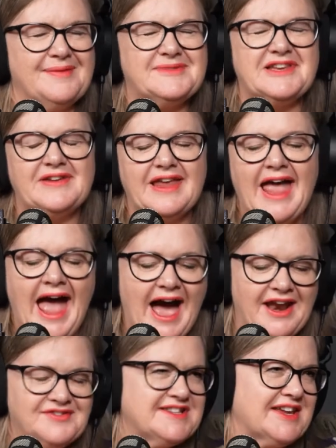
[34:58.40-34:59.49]
absolutely.
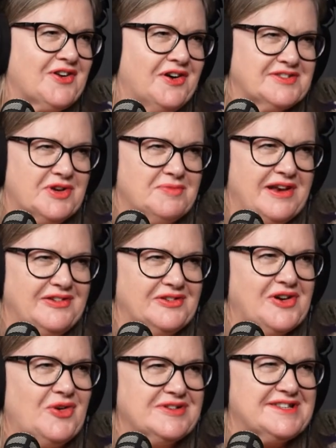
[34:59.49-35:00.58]
I have to say, Connor's one of my little
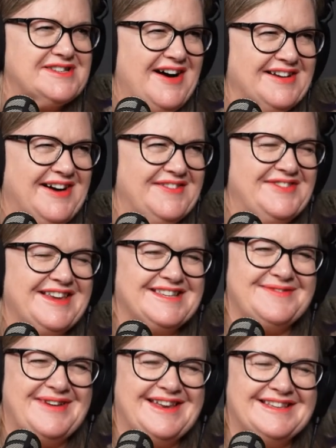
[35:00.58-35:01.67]
gold star yeah, kind of
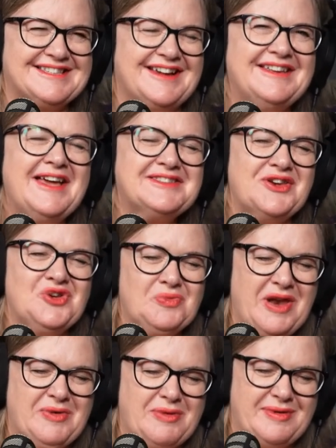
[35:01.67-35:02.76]
things. 100%. I mean, so, so
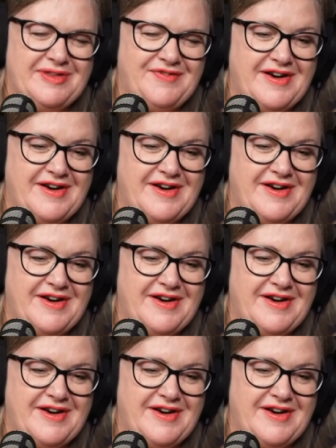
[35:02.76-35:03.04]
normally we work with